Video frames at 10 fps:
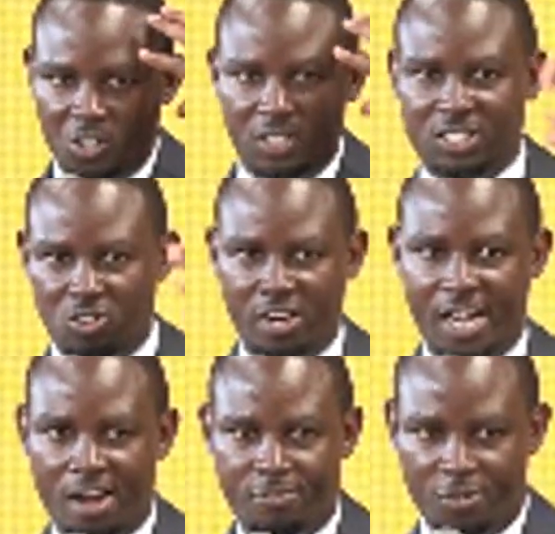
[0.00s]
because you
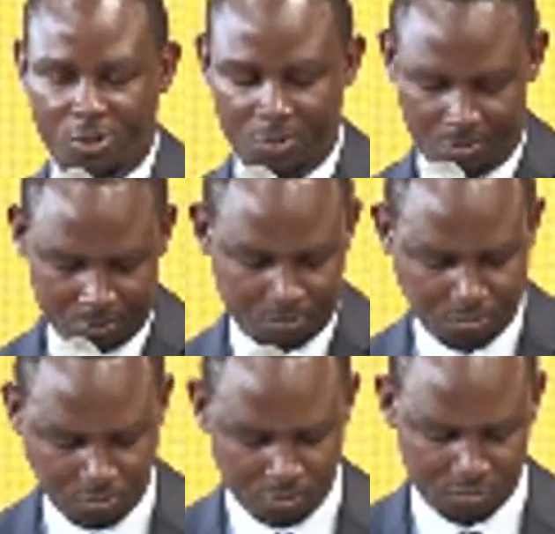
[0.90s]
feel it's not
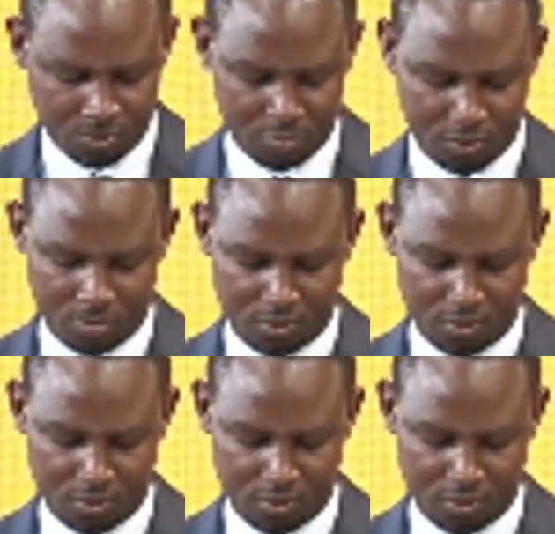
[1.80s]
enough for you.